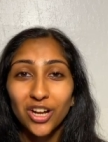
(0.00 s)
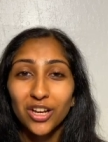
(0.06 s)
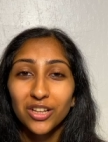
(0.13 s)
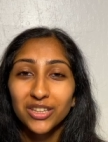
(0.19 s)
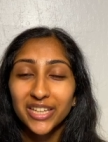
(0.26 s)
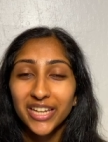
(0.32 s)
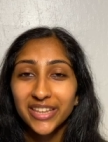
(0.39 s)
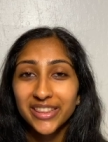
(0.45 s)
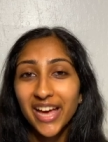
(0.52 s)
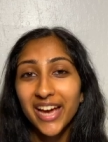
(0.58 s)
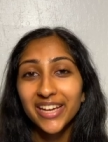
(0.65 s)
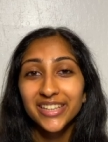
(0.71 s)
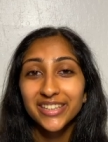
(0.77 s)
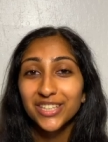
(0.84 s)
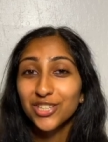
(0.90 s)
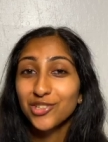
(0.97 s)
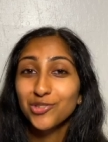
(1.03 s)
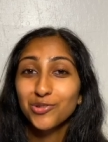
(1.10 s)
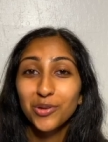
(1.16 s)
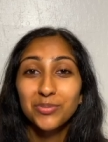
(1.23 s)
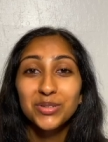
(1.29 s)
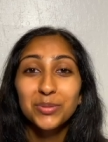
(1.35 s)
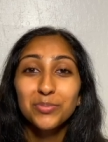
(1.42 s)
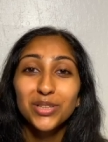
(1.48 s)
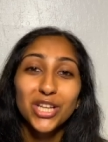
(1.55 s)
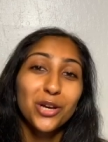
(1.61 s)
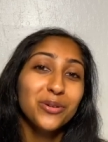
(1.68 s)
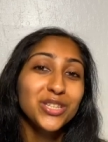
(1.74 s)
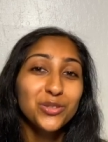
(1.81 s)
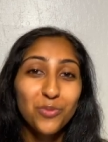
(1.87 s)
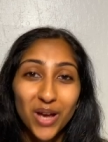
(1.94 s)
I'll link that in the description below
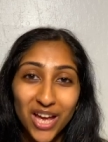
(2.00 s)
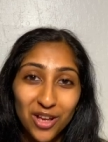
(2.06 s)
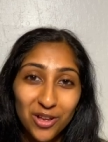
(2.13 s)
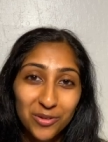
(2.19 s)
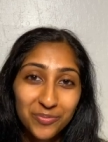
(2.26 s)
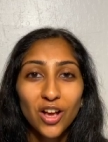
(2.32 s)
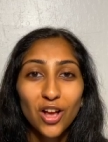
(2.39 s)
as well.